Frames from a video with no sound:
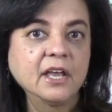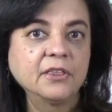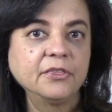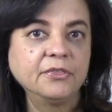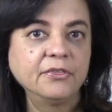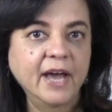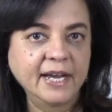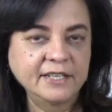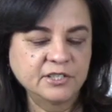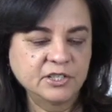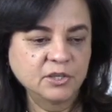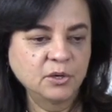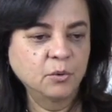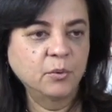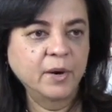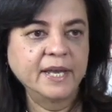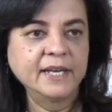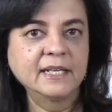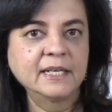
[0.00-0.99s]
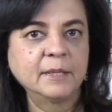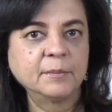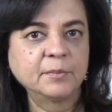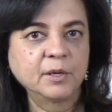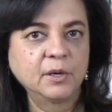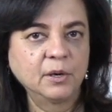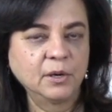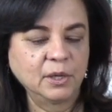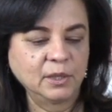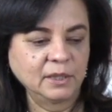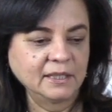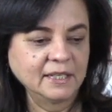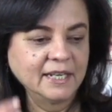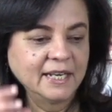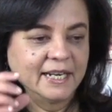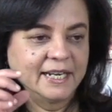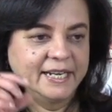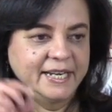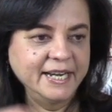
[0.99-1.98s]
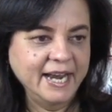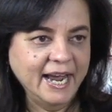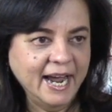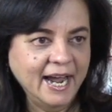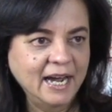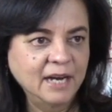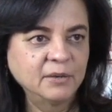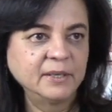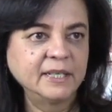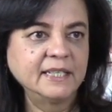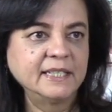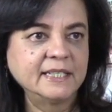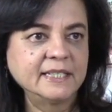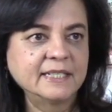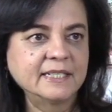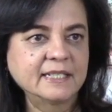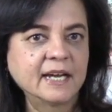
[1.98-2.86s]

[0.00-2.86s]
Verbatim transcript: that's your wake up call. Now it is